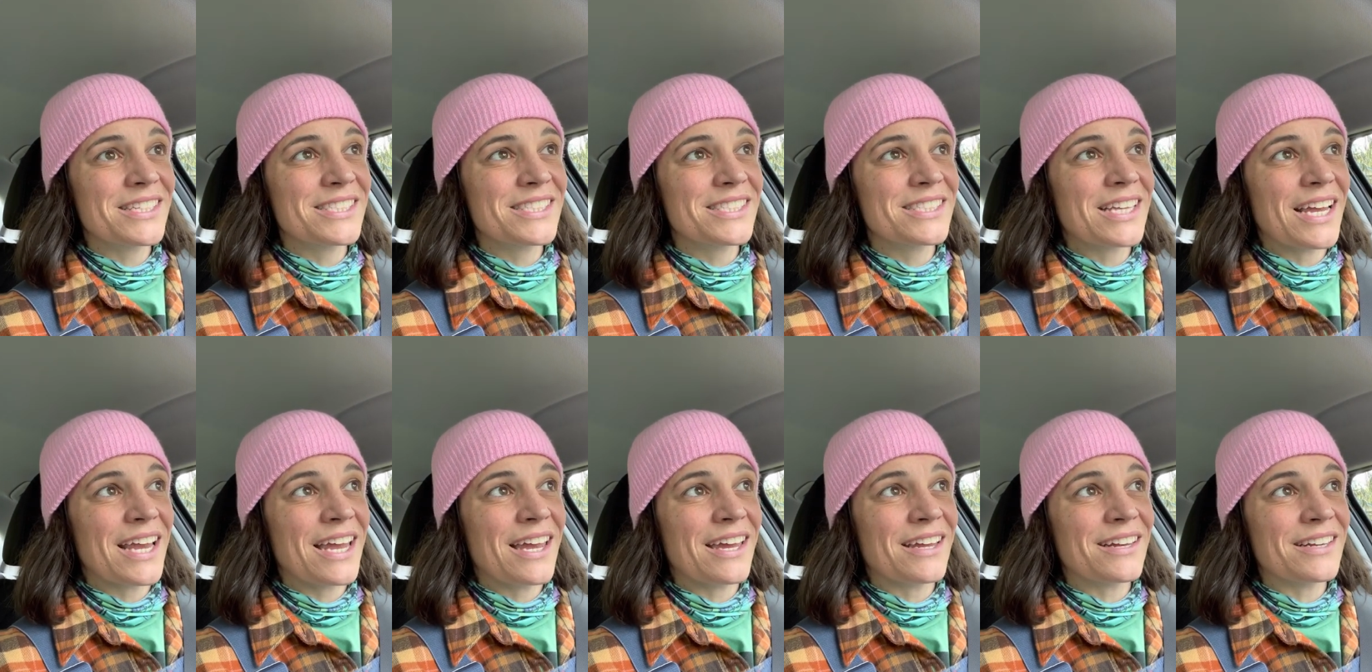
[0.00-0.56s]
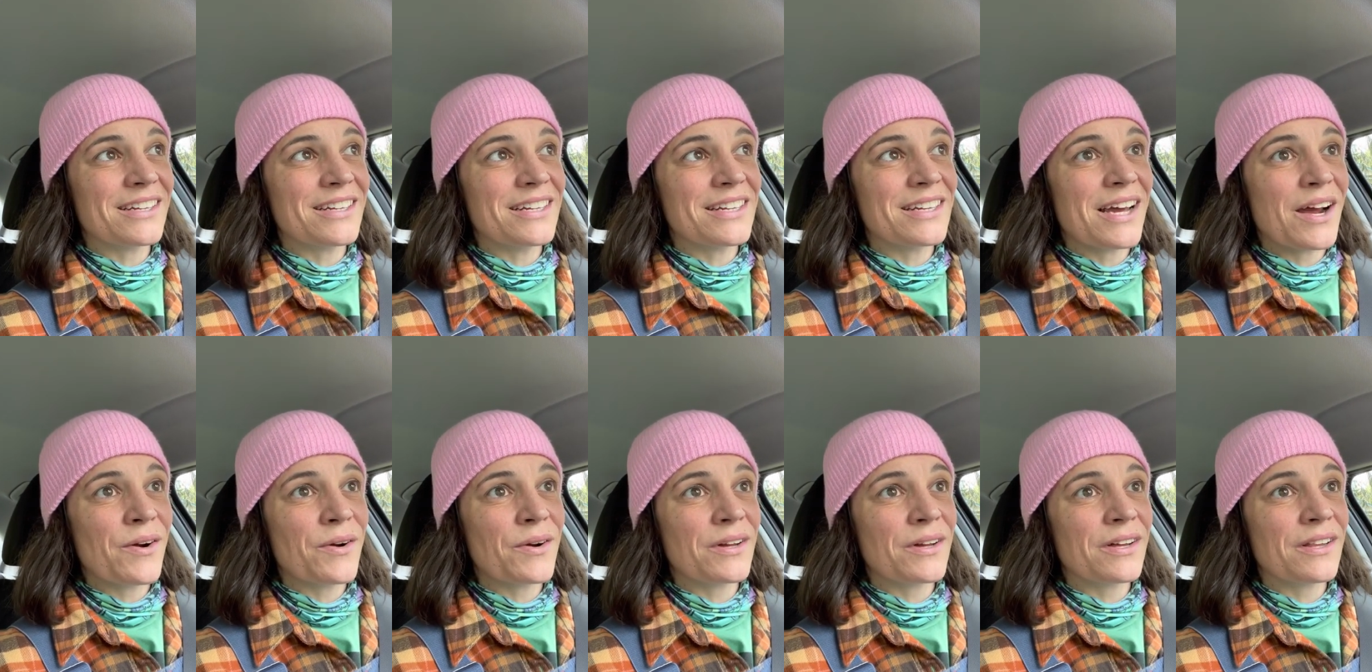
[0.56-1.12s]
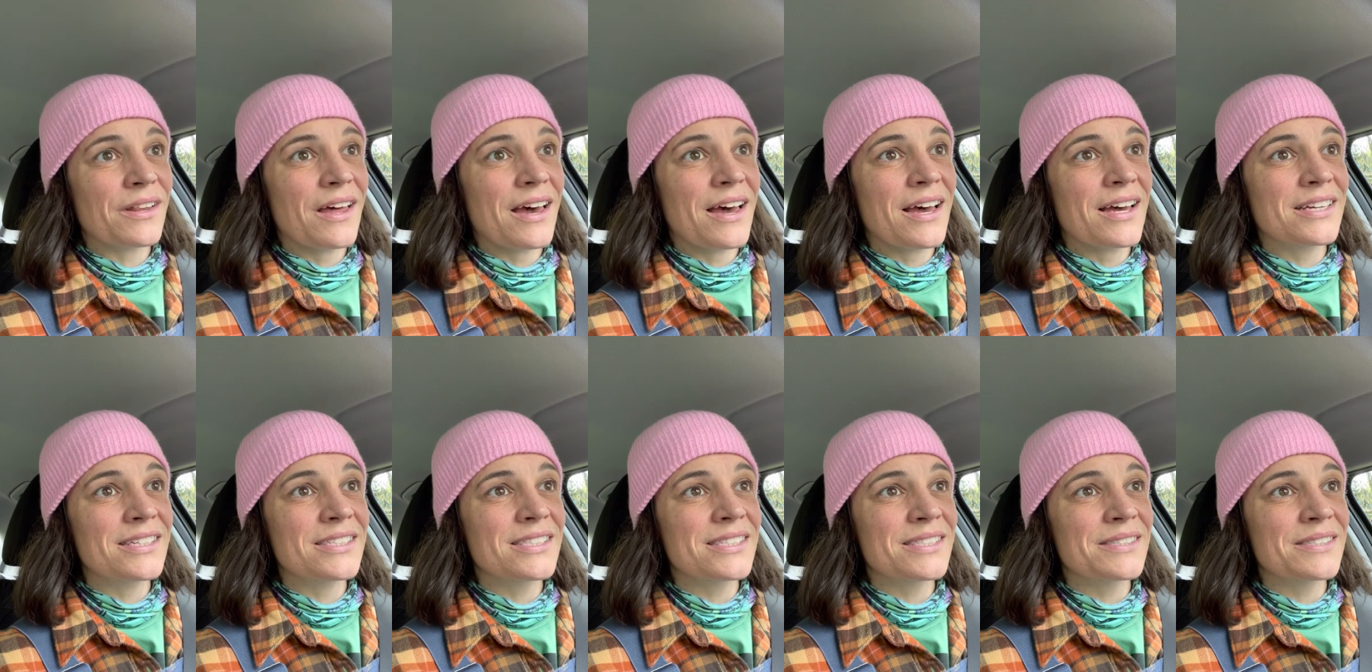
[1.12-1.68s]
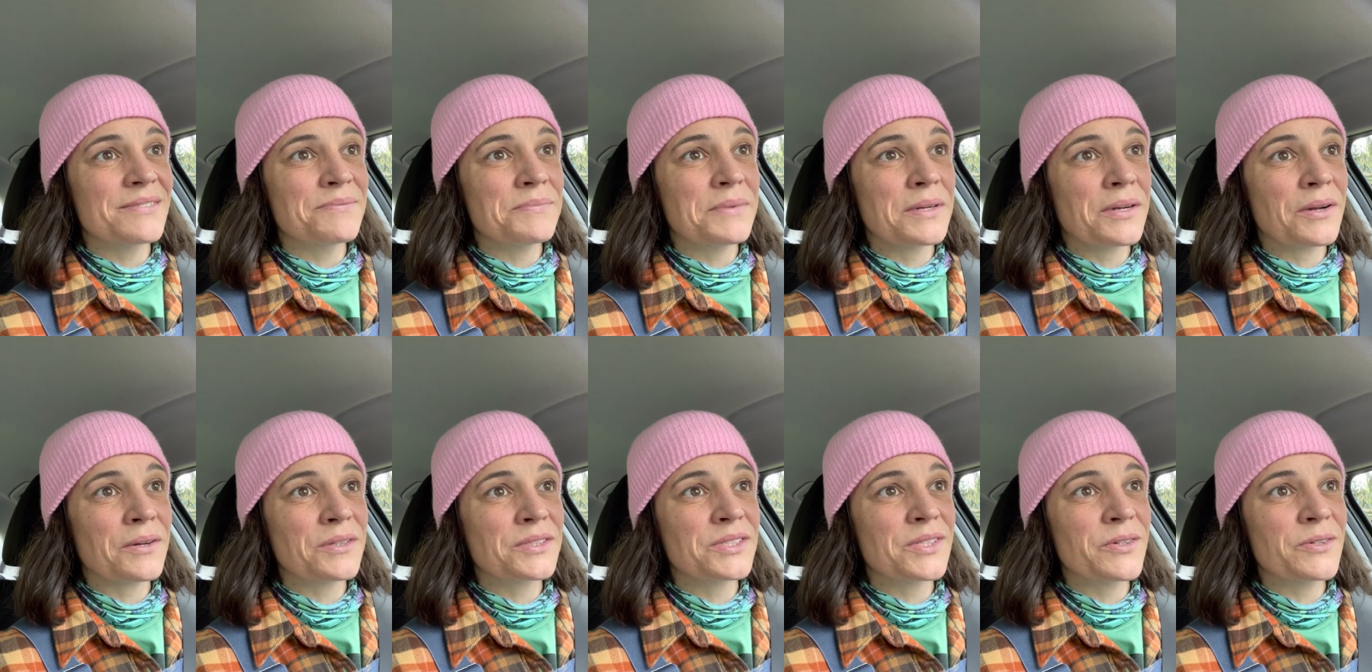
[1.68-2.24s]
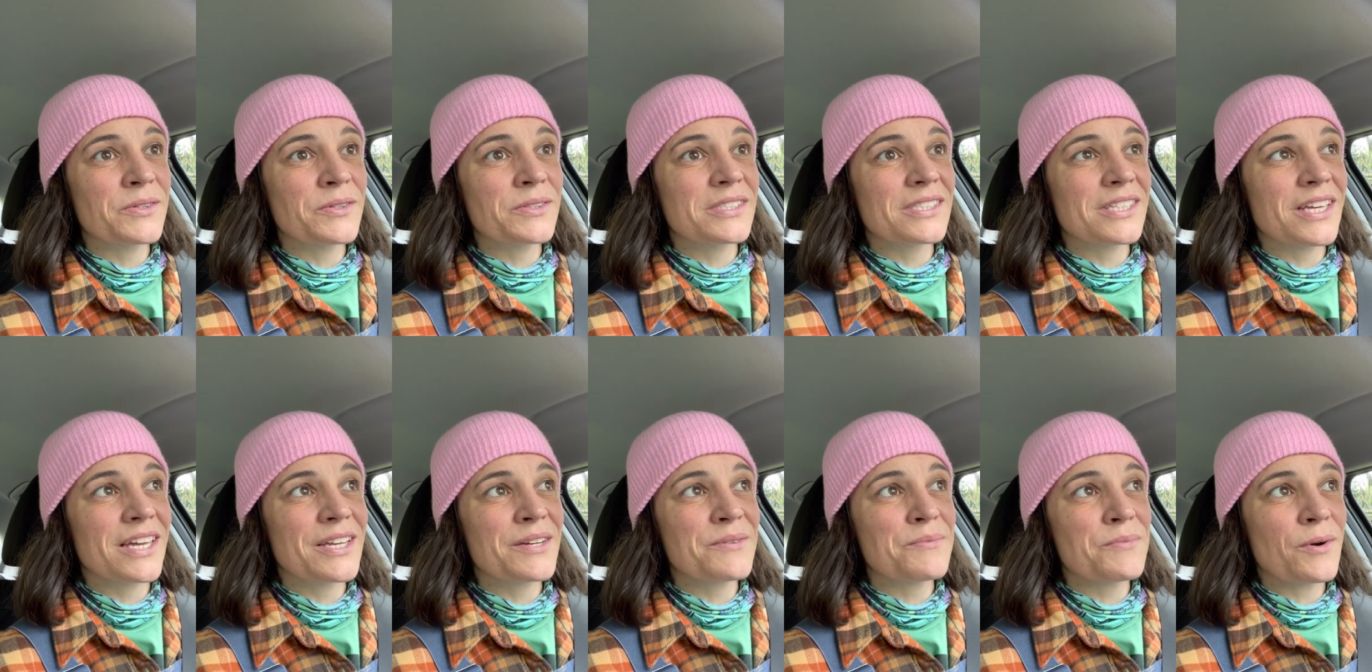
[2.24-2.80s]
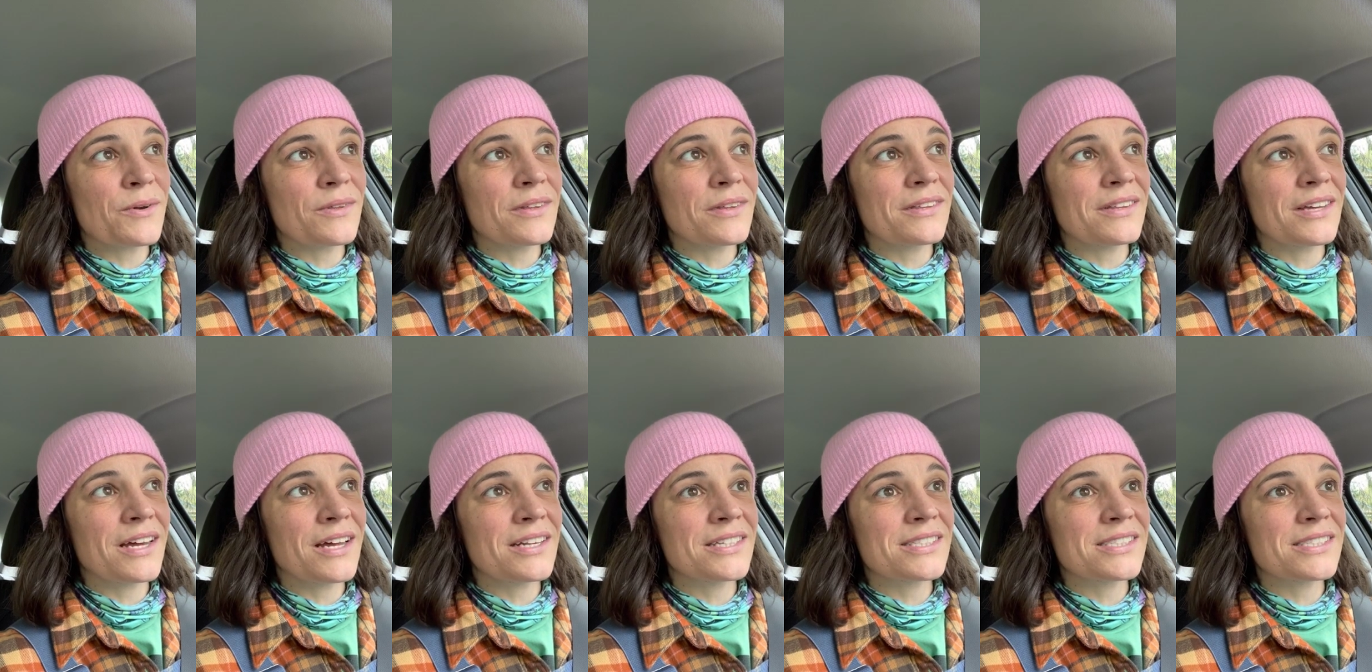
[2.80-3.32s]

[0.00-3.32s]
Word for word: sand in an hourglass, but also it's like more than that.